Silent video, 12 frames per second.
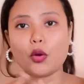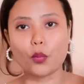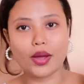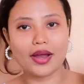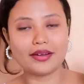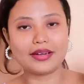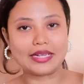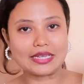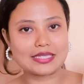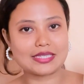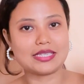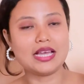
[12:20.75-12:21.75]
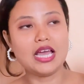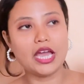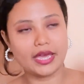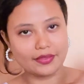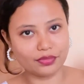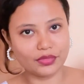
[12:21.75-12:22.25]
wear this
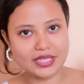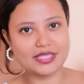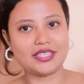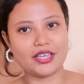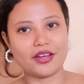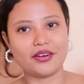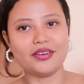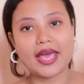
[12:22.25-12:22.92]
in this year.